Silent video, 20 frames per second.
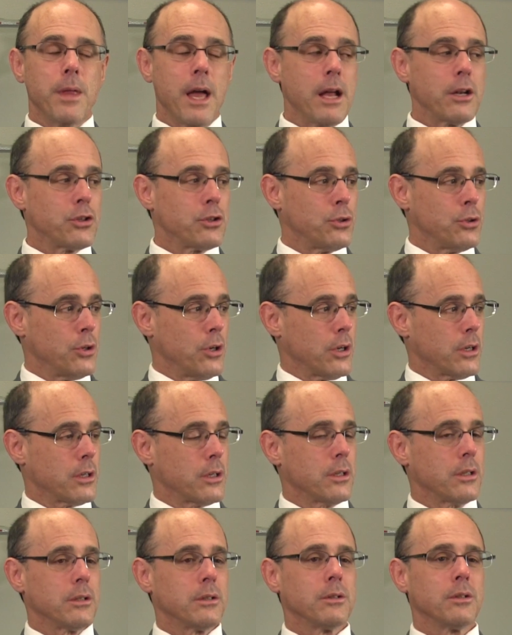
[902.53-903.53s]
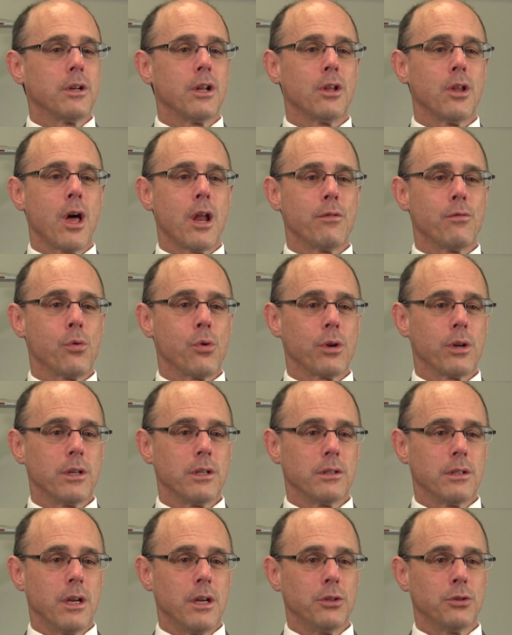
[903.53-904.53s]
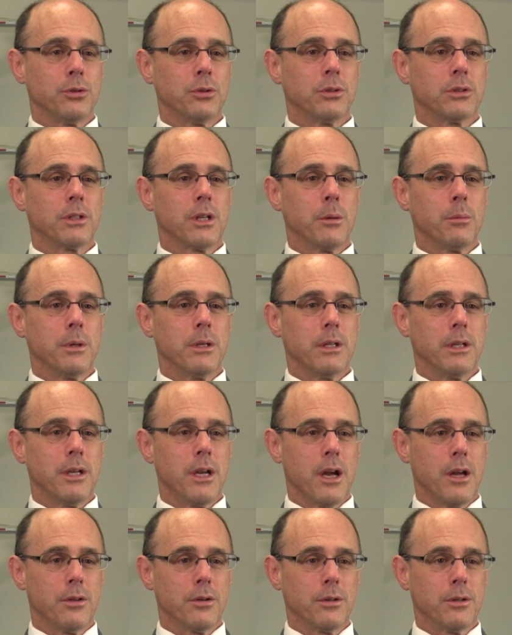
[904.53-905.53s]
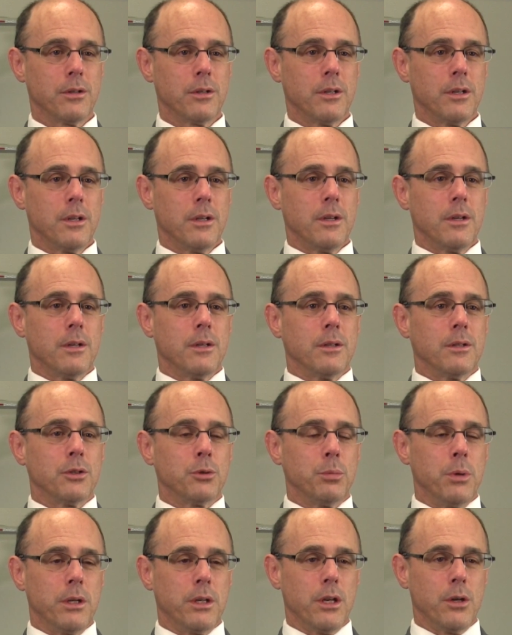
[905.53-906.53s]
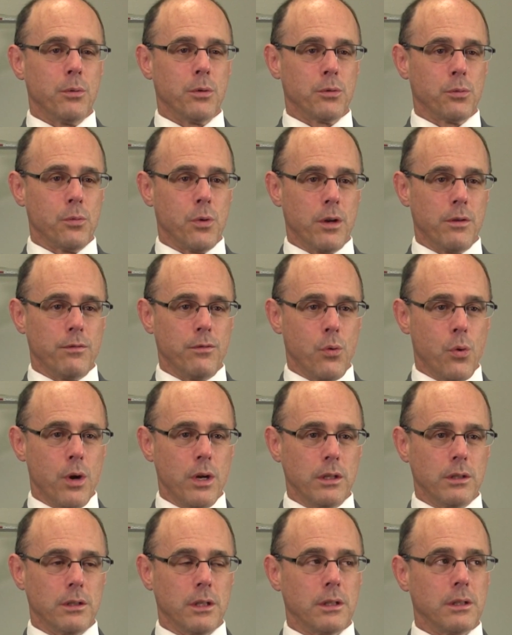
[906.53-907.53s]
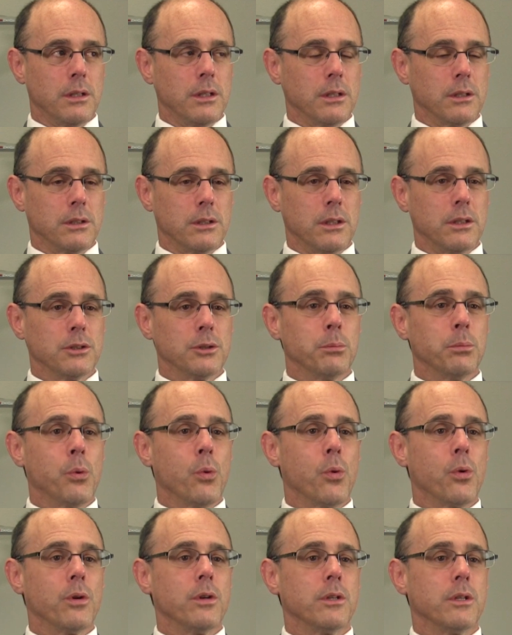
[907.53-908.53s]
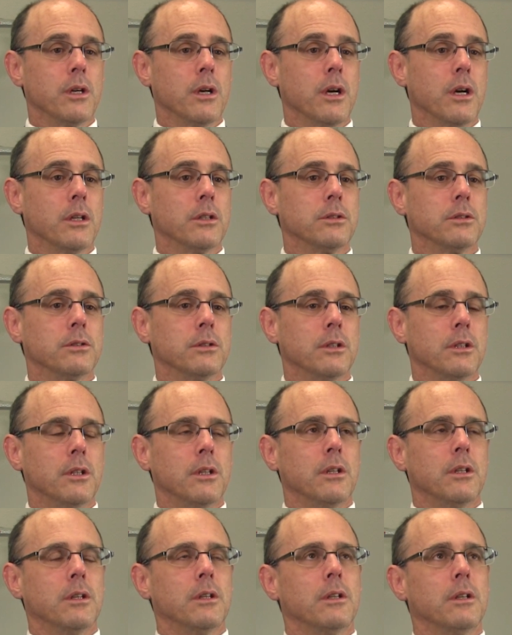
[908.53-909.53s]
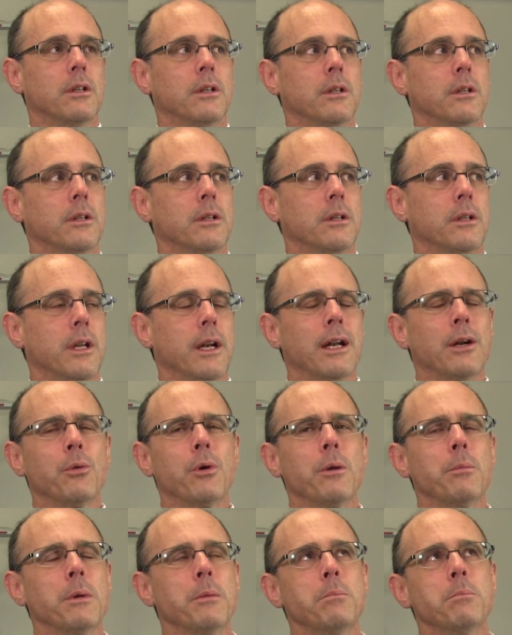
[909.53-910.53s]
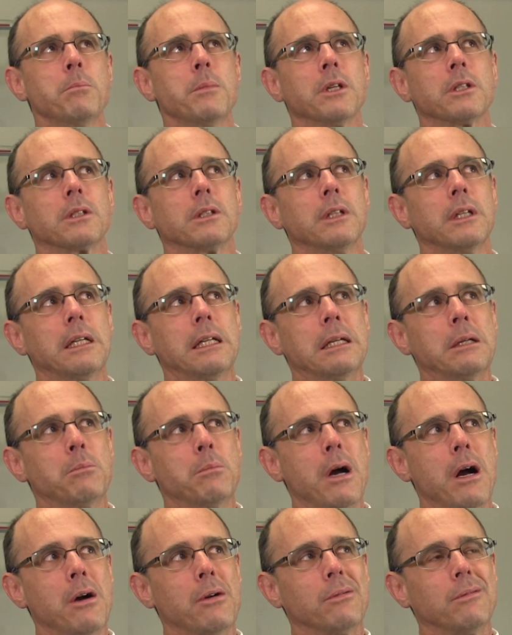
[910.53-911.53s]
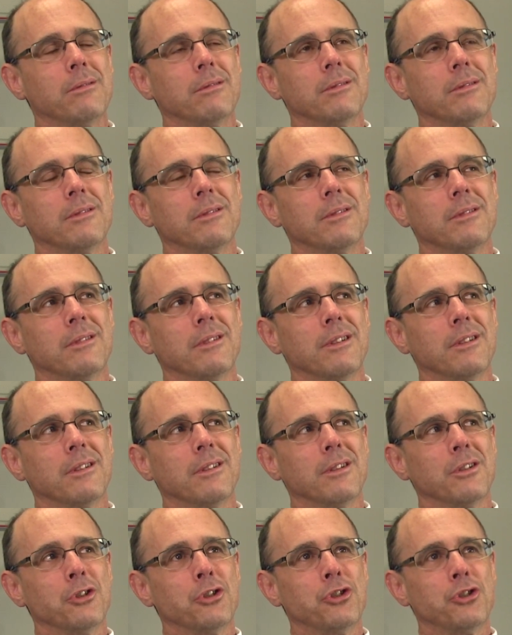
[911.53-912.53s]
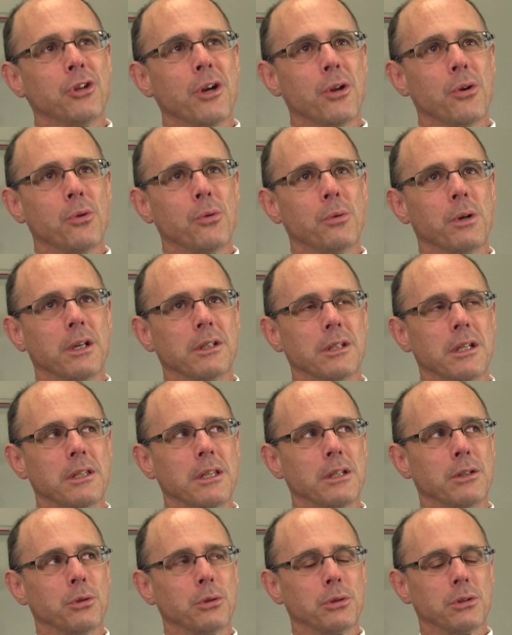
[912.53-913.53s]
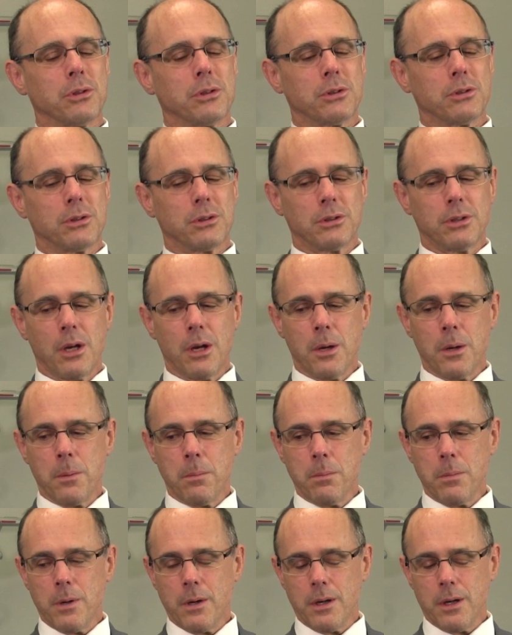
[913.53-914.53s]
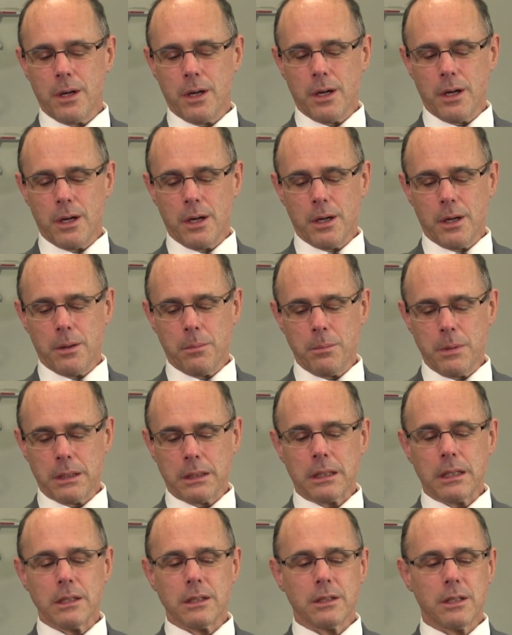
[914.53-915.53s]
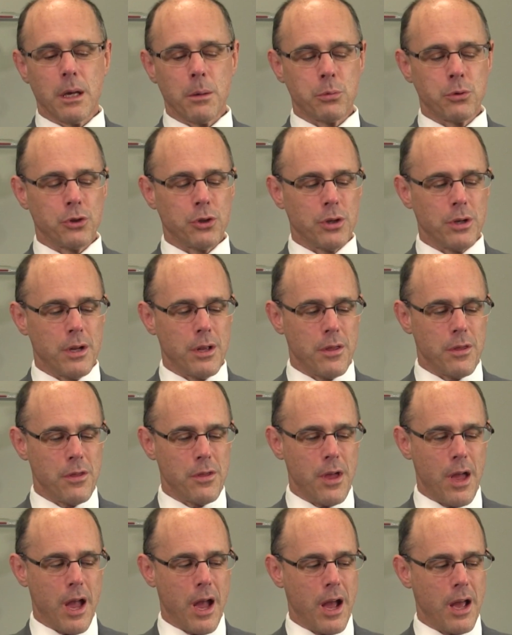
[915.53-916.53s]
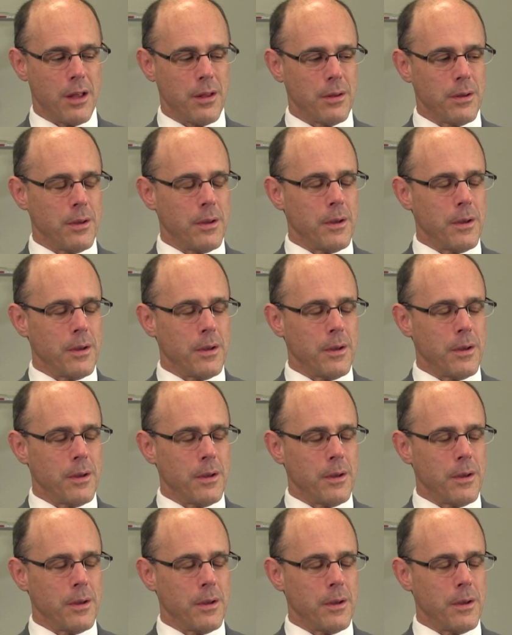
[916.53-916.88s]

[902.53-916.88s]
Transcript: that took a lot of organizations coming together, speaking with one voice that this is important to us. And, and I don't want to be misleading about the, the shuttle because I think there's some uh, misconception that